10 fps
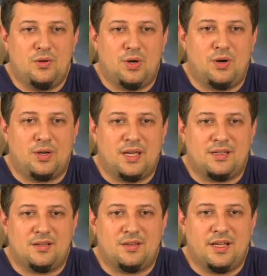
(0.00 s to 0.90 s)
were
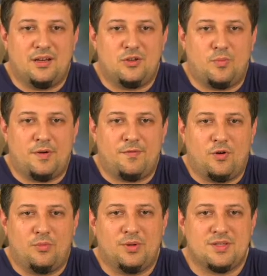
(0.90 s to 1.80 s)
getting ready to
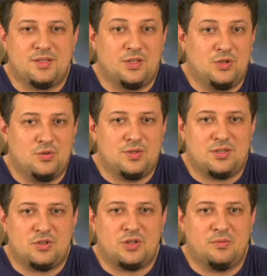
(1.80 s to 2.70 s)
perform on the new
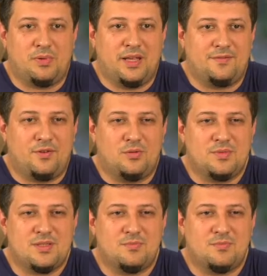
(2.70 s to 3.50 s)
social platforms.